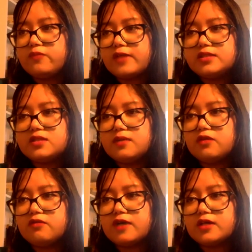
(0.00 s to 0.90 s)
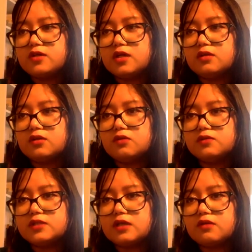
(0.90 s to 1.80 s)
vaccine manufacturing in the
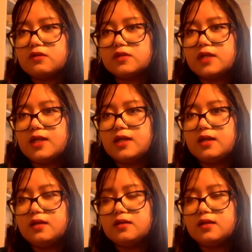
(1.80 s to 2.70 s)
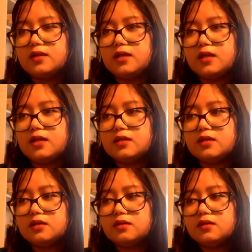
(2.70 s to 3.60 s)
global south is clearly clearly
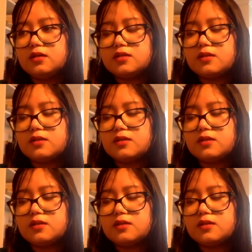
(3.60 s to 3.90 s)
eh,